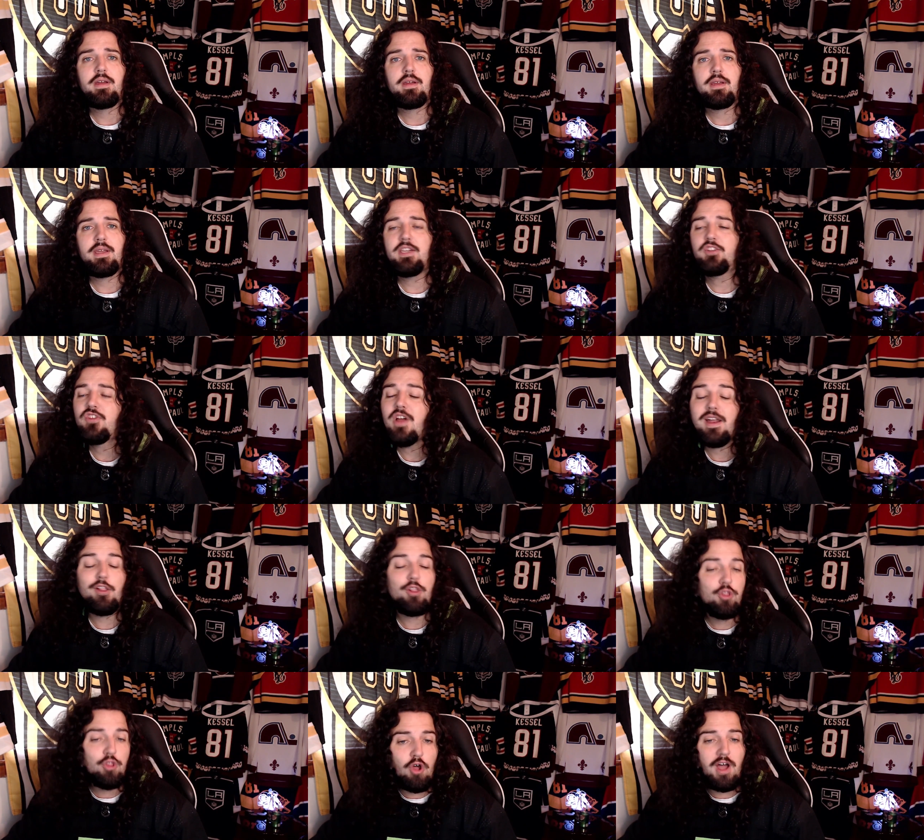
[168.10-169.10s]
He's not a
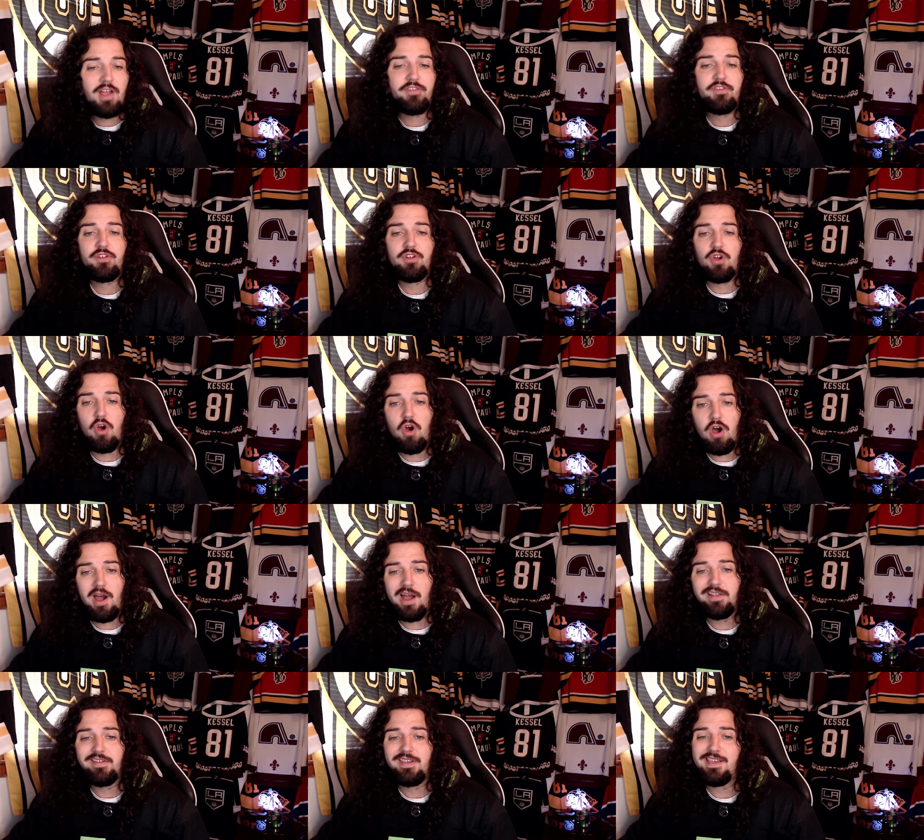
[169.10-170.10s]
lost
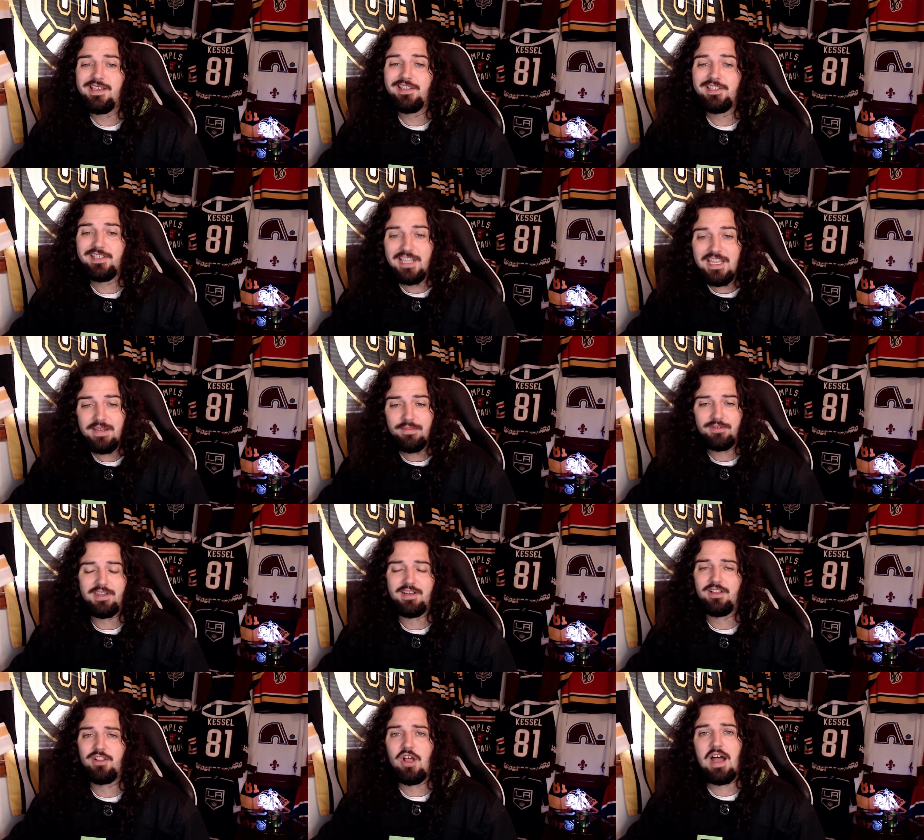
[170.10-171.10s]
cause. He seems
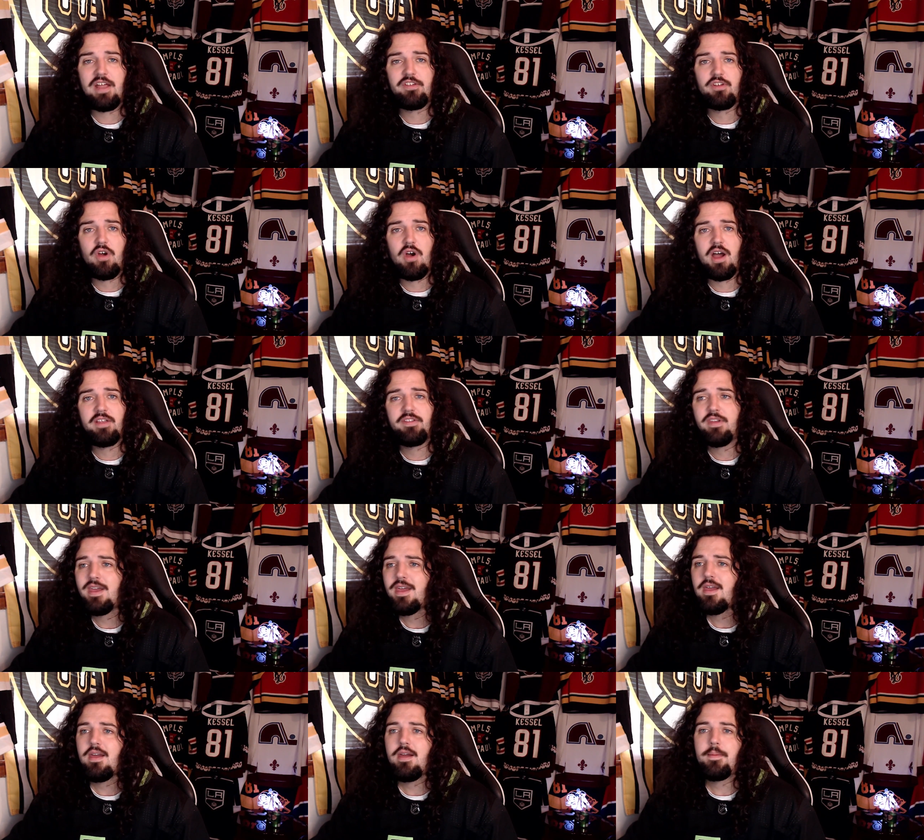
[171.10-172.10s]
like a lost cause,
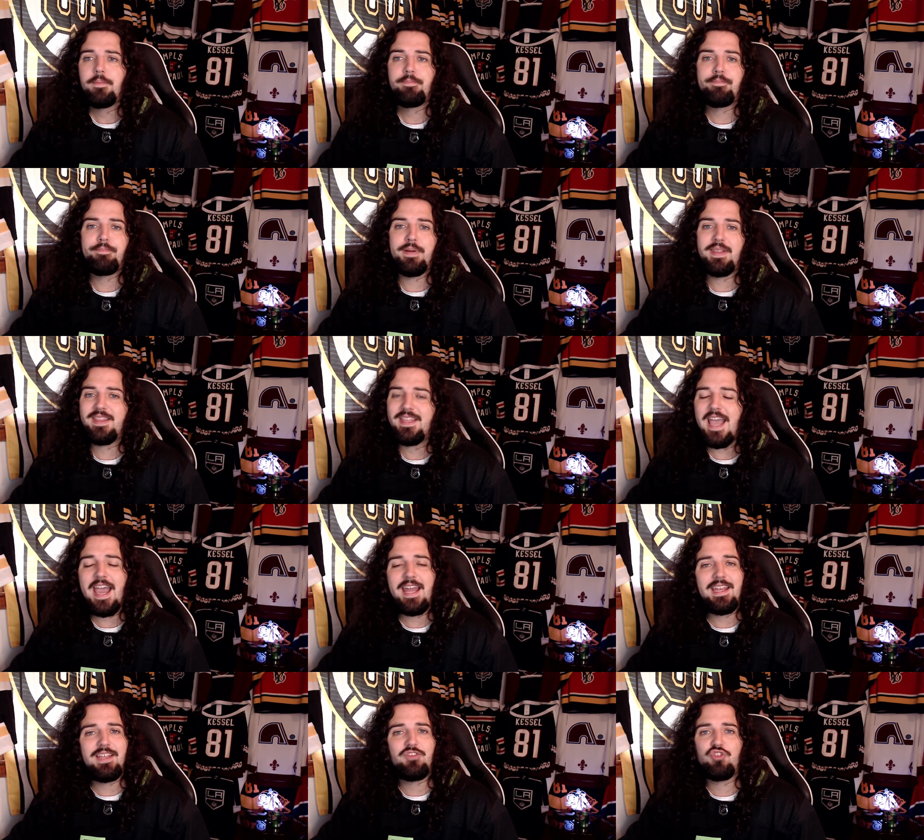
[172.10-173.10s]
but
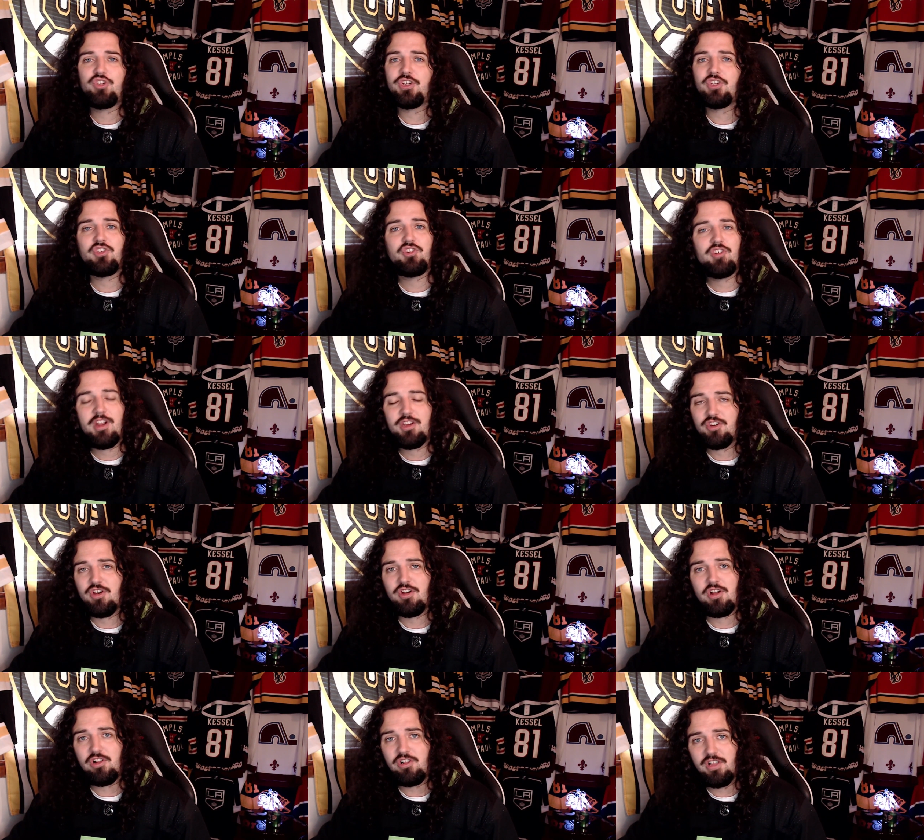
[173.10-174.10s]
that is just such a
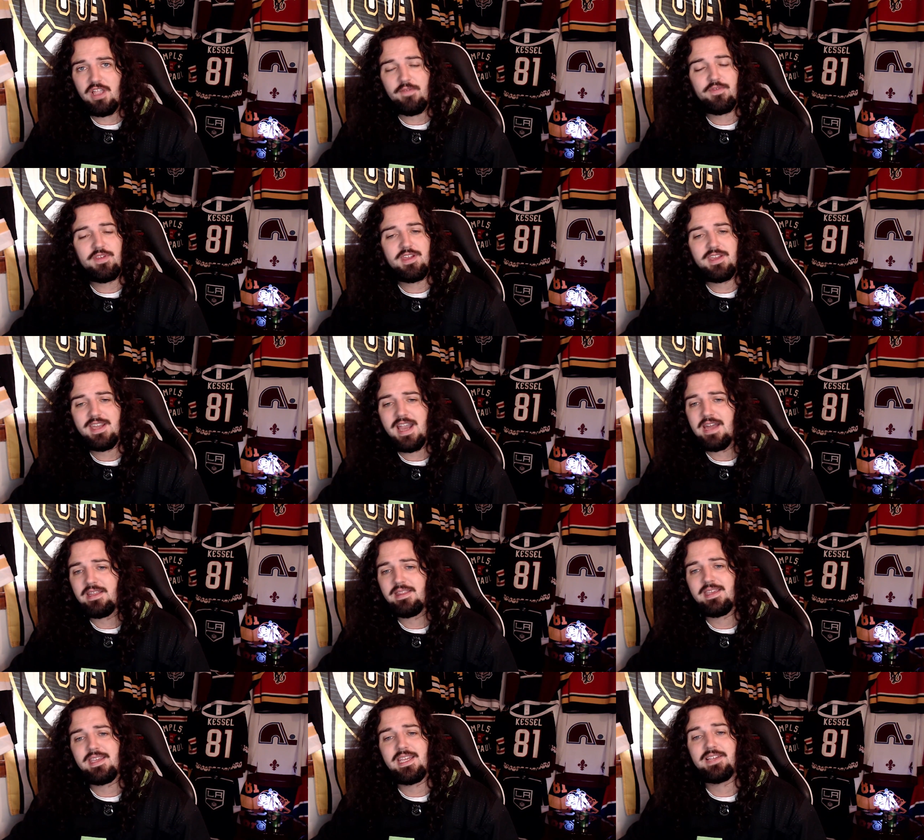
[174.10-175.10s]
cliff. You gotta
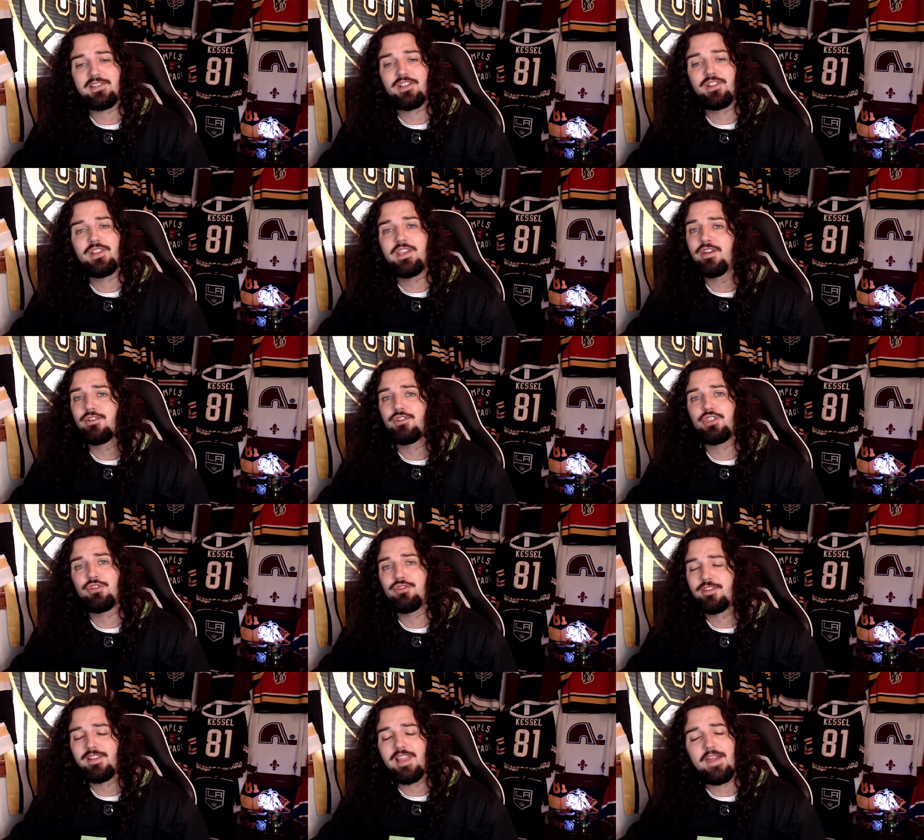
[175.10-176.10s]
think he has a little
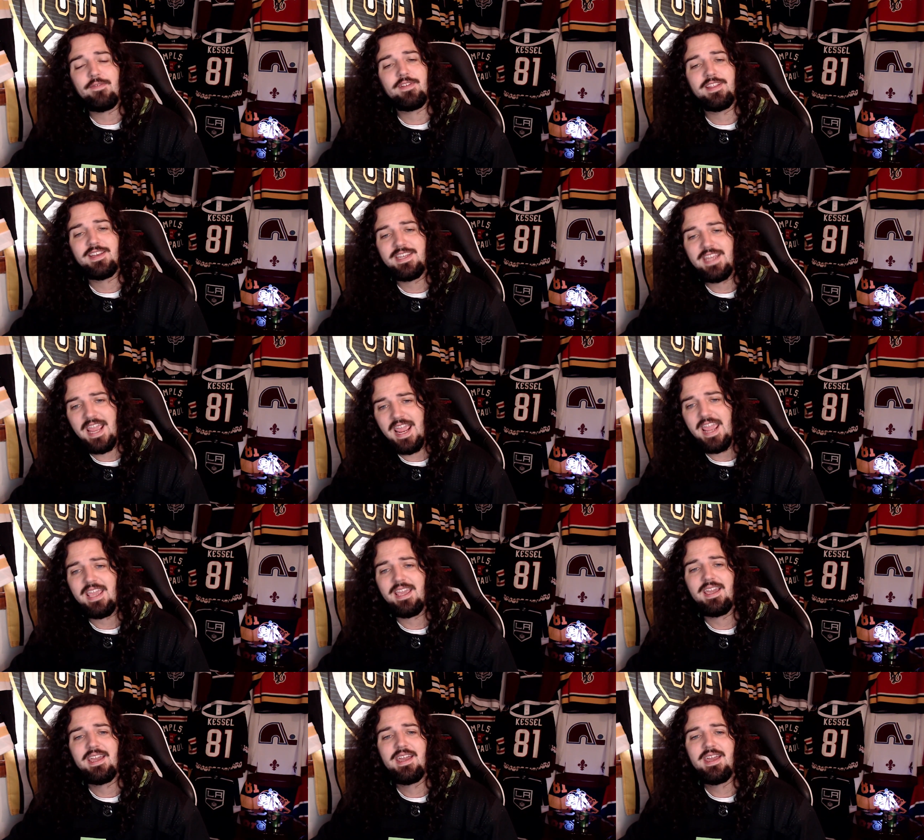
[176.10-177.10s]
juice left in the
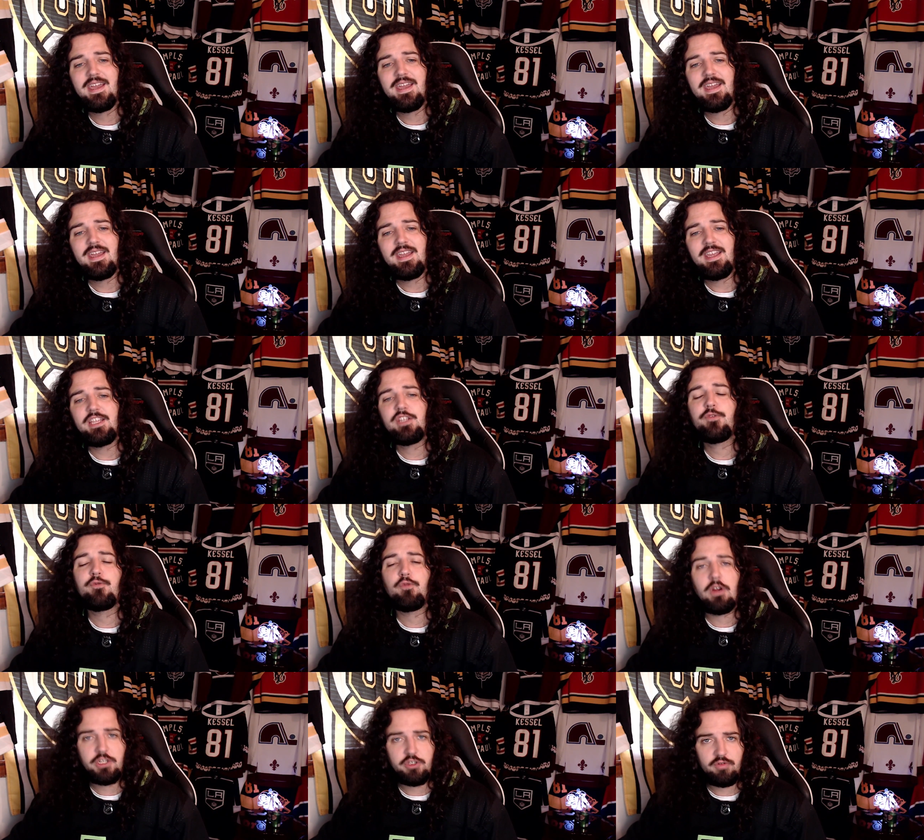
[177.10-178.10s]
tank. He's
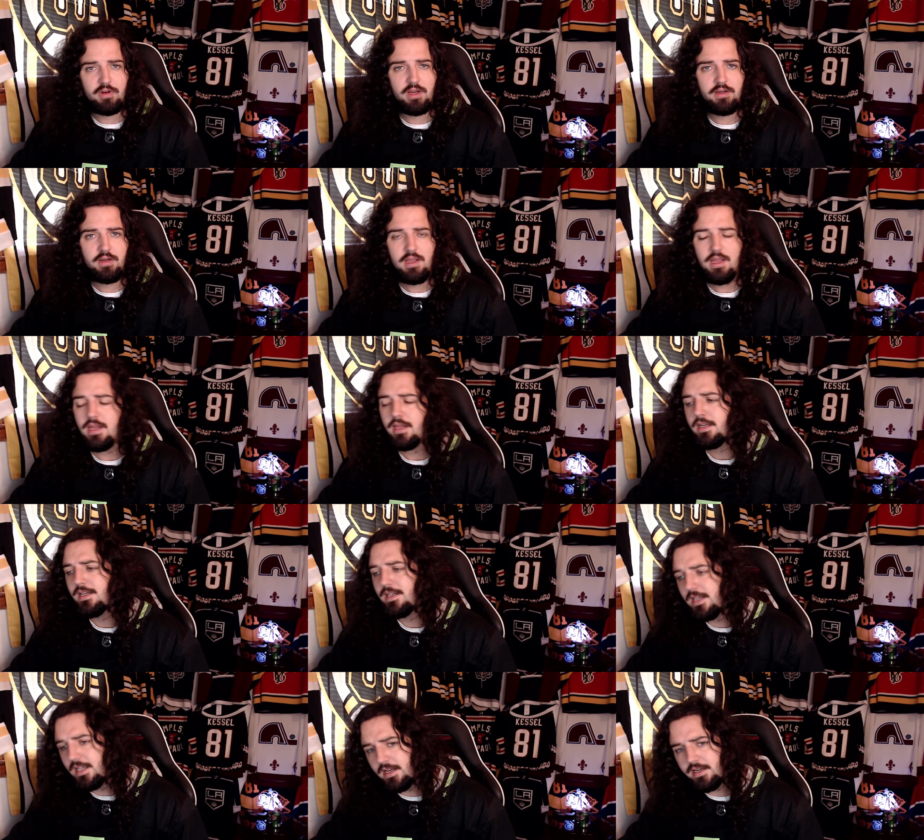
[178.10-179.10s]
frustrated,
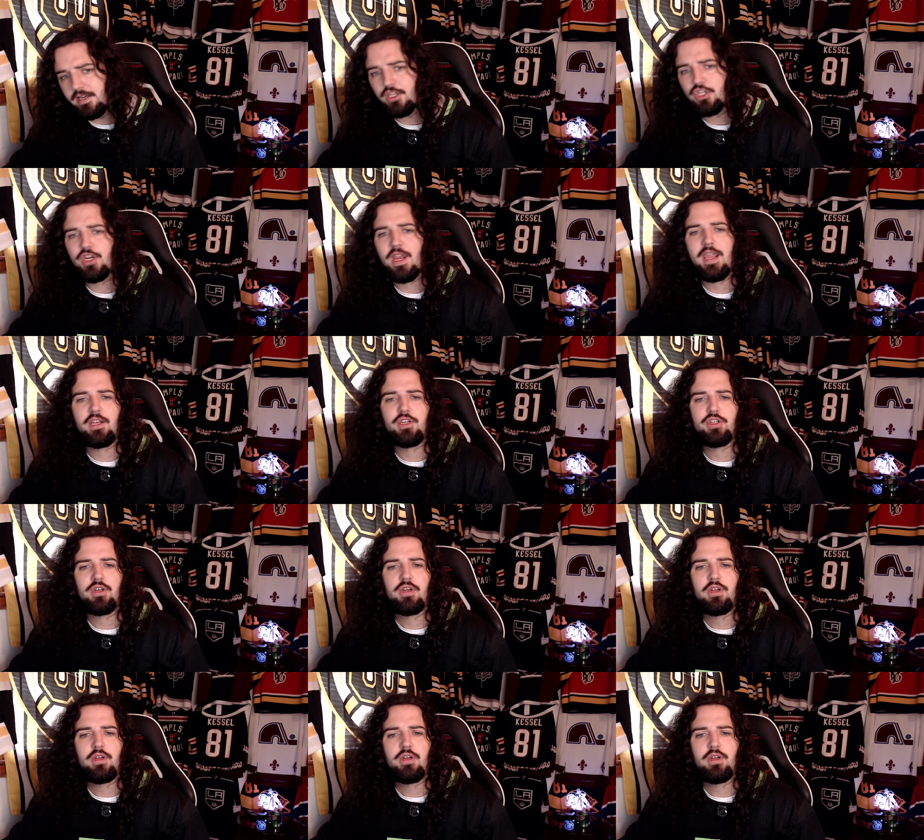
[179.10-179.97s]
needed a change.